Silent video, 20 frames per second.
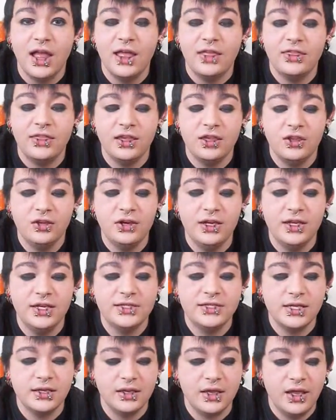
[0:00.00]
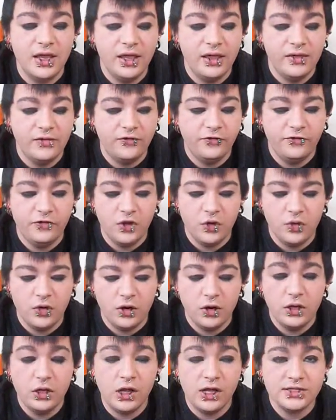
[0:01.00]
I think you need to, if
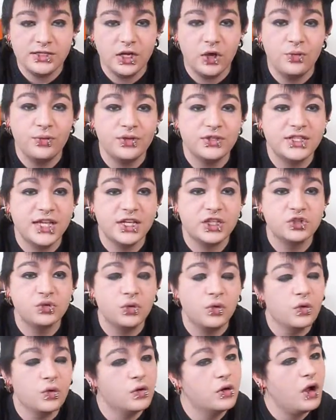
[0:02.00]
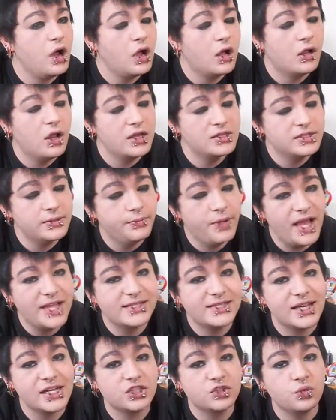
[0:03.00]
you're a closet homosexual or closet
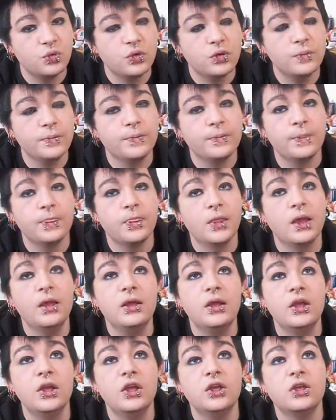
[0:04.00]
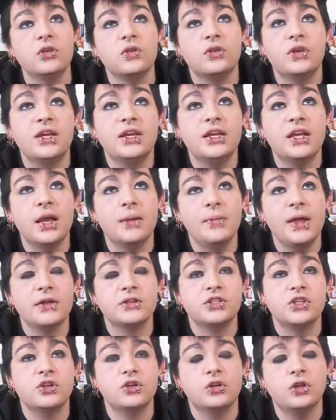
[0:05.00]
bisexual, you need to come
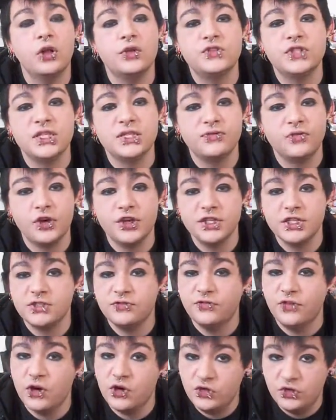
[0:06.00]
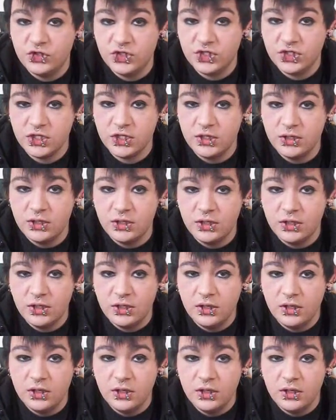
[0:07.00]
out to your closest friends first.
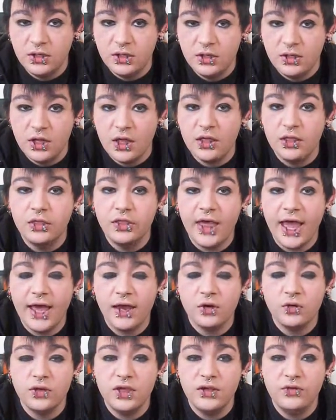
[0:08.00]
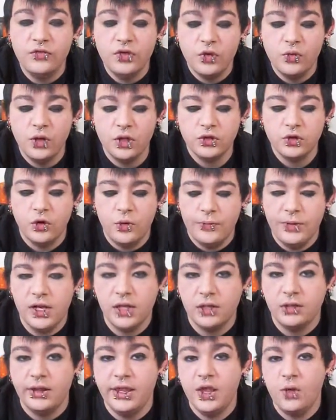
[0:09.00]
That'll give you a little bit
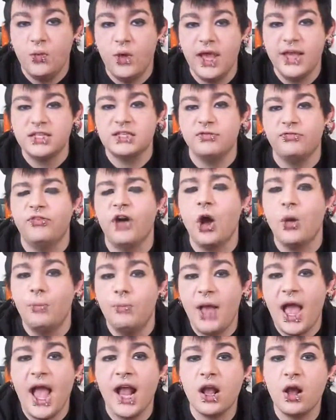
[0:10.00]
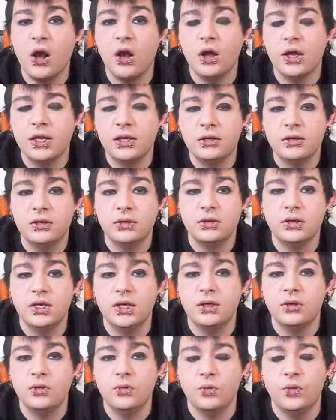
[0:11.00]
of leeway to fall back on
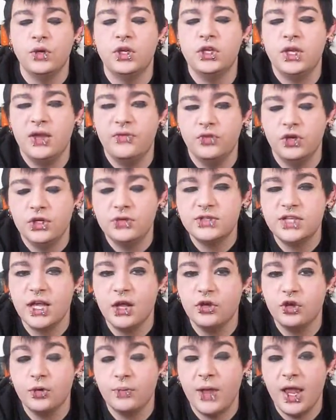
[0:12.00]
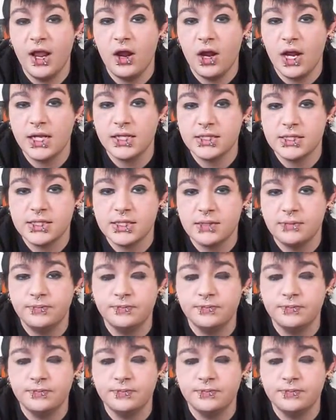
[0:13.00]
whenever you tell your parents.